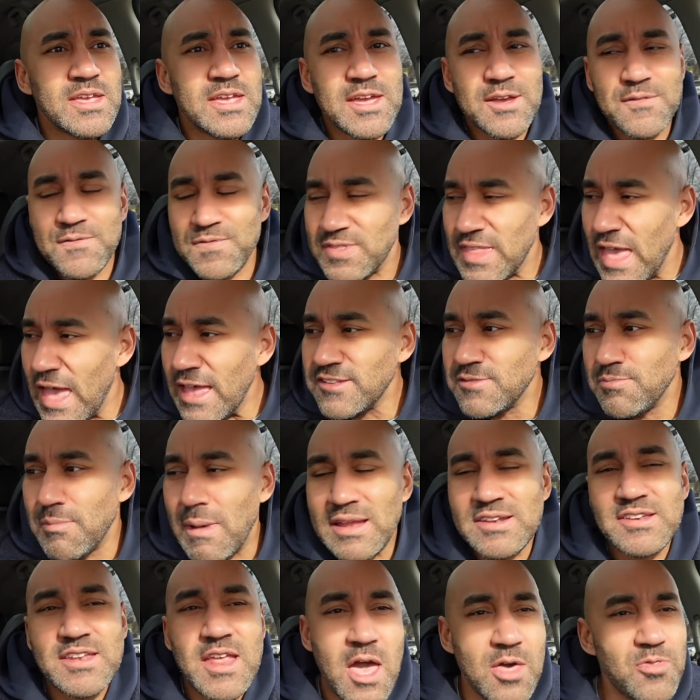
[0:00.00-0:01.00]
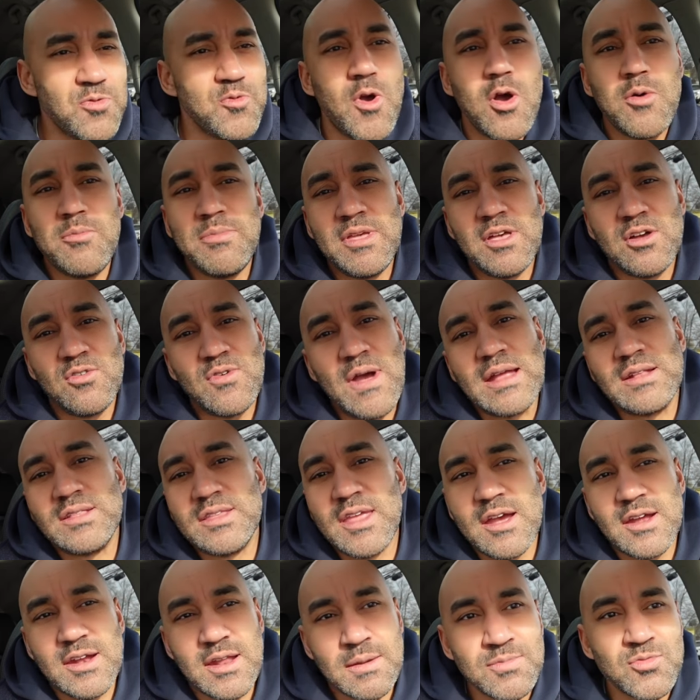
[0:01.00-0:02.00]
If that's my death row meal right
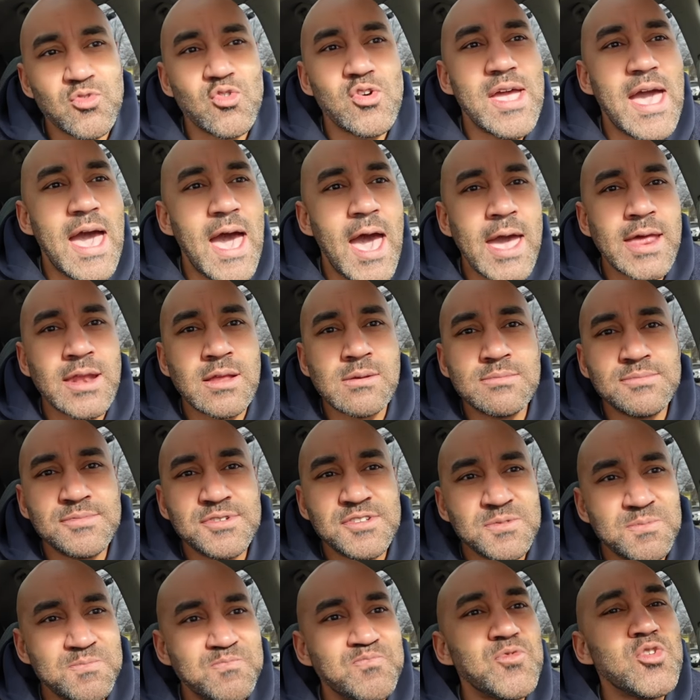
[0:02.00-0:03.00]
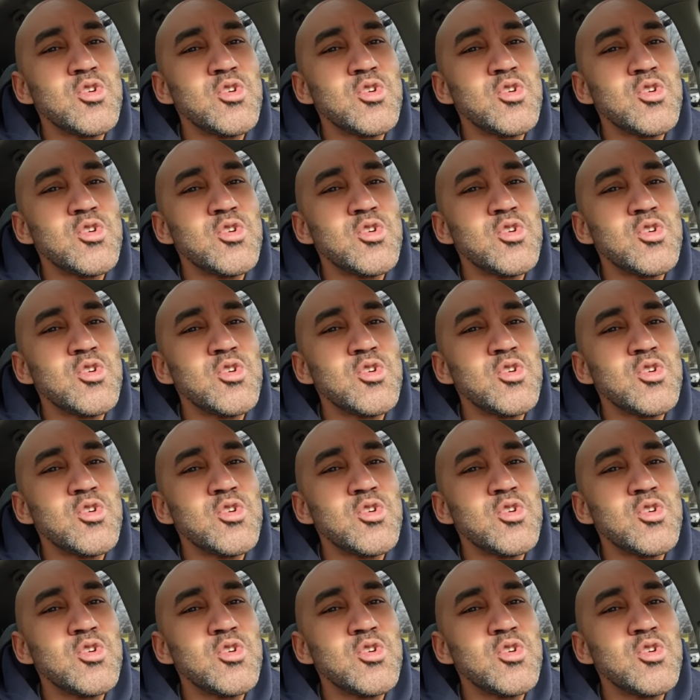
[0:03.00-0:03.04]
there, them three items,